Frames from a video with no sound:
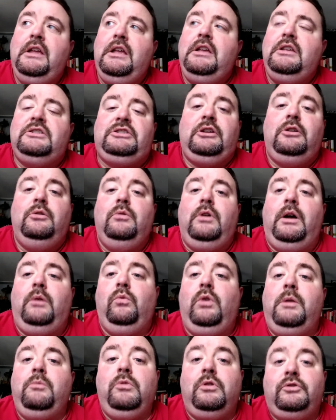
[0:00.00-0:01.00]
So
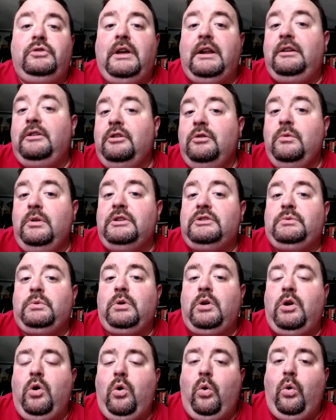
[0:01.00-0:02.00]
what I'm going to try to do is
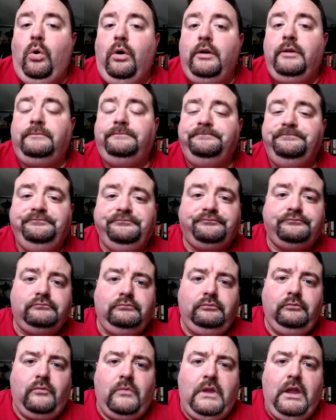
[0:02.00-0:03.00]
record
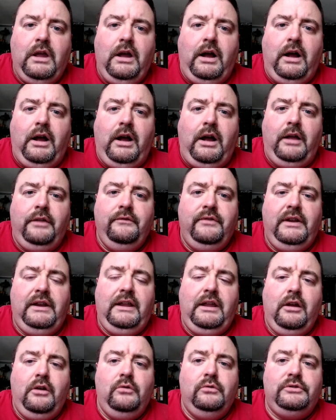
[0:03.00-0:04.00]

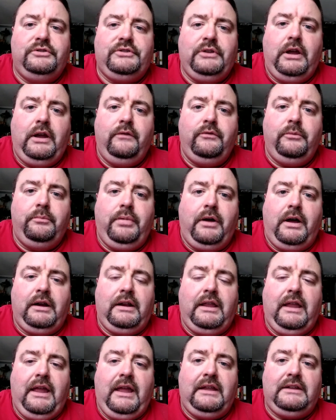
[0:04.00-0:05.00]
videos of the
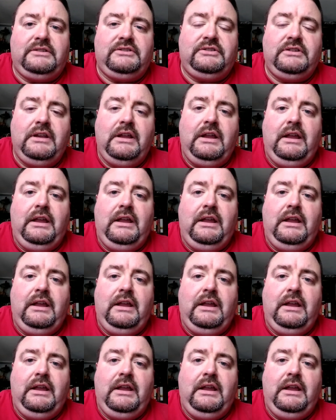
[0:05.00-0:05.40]
podcasts.